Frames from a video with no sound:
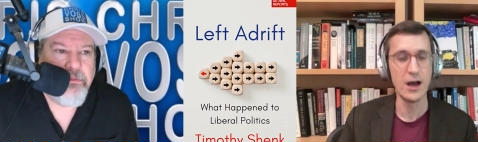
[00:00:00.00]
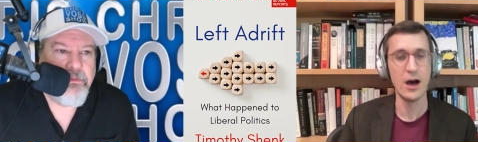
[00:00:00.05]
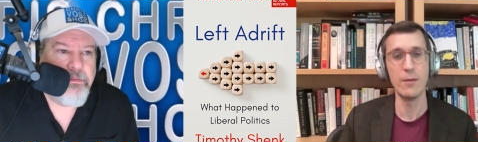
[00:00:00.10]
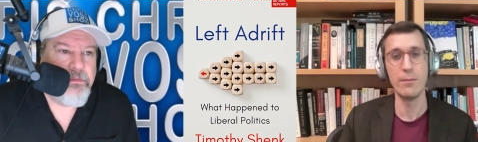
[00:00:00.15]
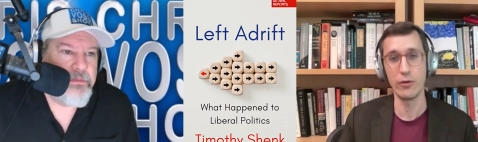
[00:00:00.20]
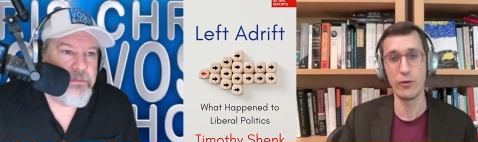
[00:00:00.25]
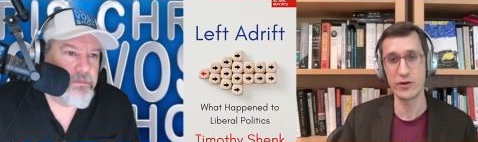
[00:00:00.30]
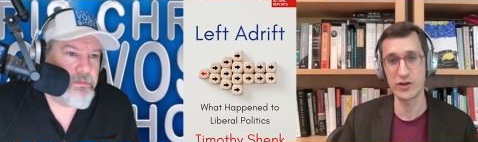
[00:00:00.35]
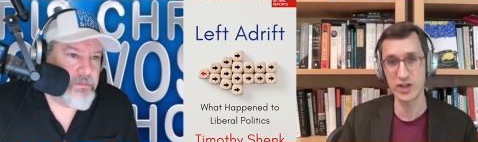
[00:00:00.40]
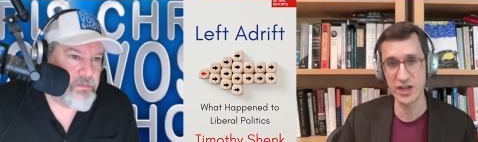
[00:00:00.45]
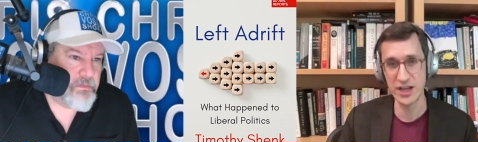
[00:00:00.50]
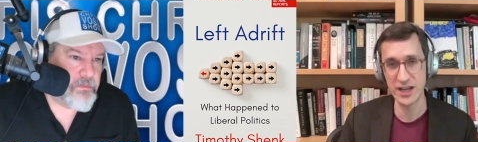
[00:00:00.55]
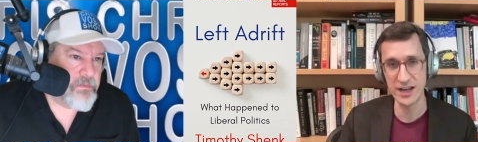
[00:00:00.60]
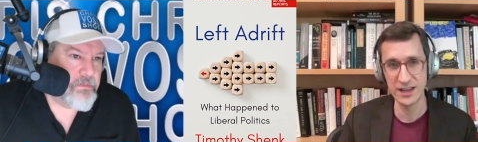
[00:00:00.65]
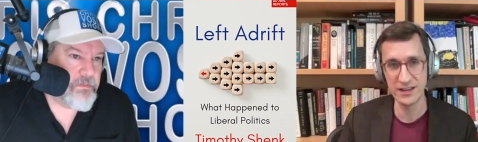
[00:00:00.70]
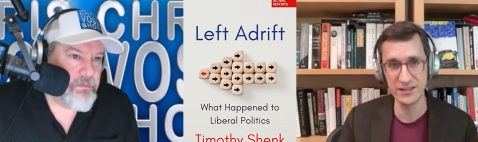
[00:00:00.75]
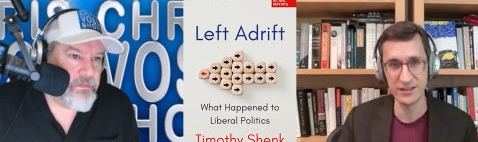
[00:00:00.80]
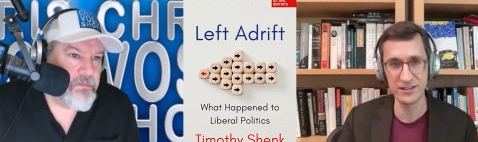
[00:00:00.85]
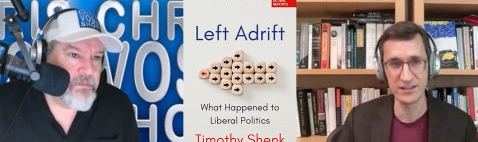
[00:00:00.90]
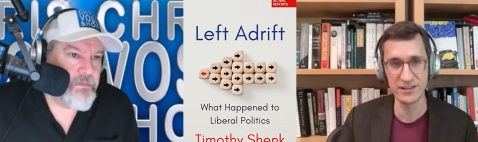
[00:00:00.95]
Speaker 1: Abortion
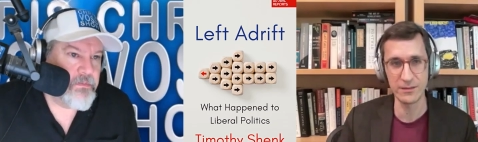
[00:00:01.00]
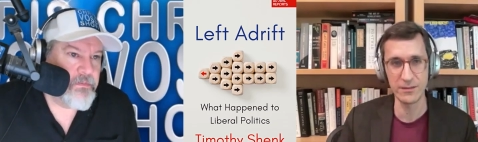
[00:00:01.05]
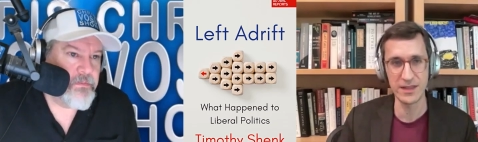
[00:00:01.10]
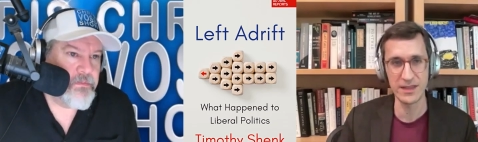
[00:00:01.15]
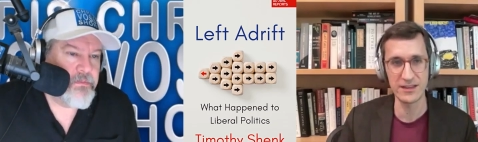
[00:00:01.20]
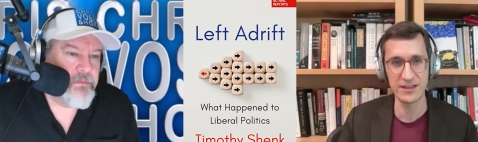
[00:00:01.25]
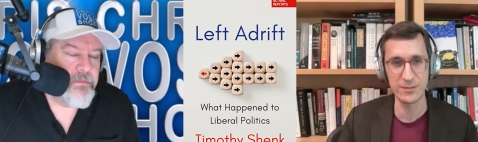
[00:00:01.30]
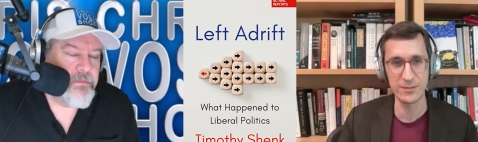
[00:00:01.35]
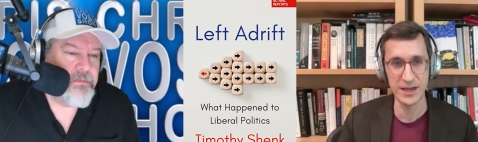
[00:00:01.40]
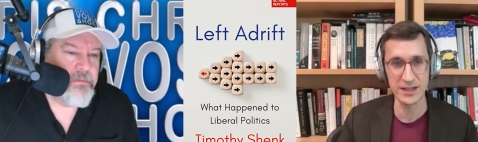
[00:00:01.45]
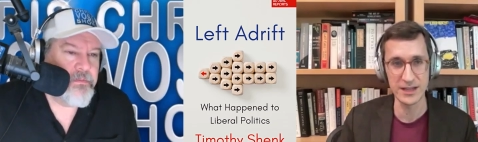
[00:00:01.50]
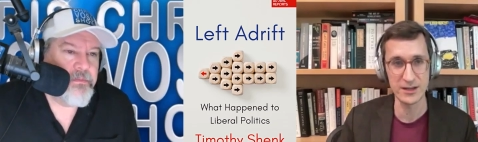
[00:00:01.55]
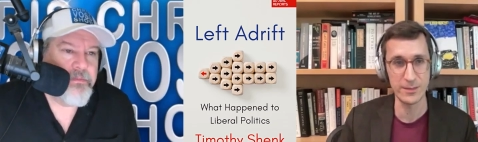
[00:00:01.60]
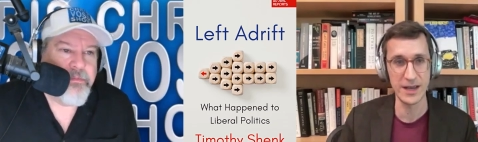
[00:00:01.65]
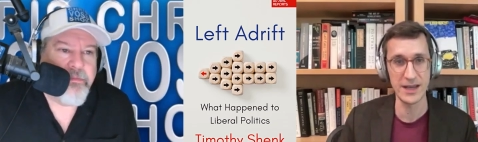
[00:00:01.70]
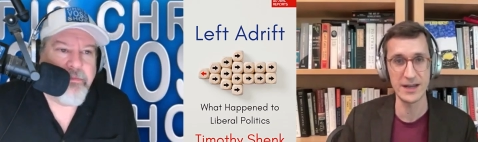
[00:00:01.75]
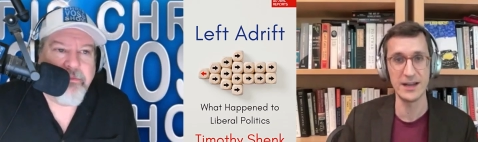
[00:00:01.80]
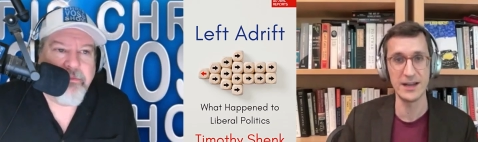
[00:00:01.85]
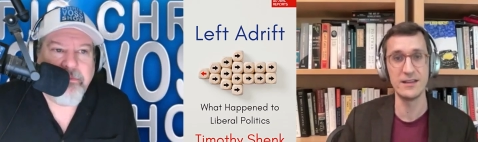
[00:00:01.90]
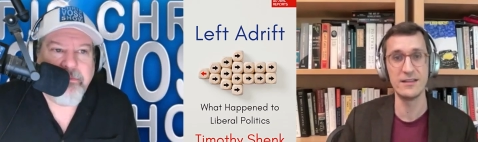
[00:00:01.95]
isn't something that's being
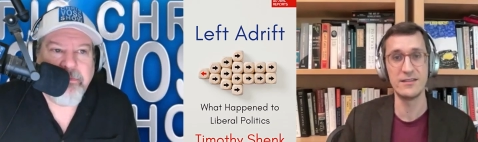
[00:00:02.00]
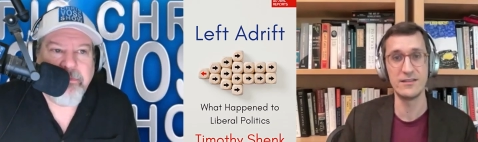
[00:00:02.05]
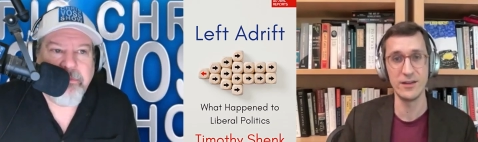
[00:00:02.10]
debated.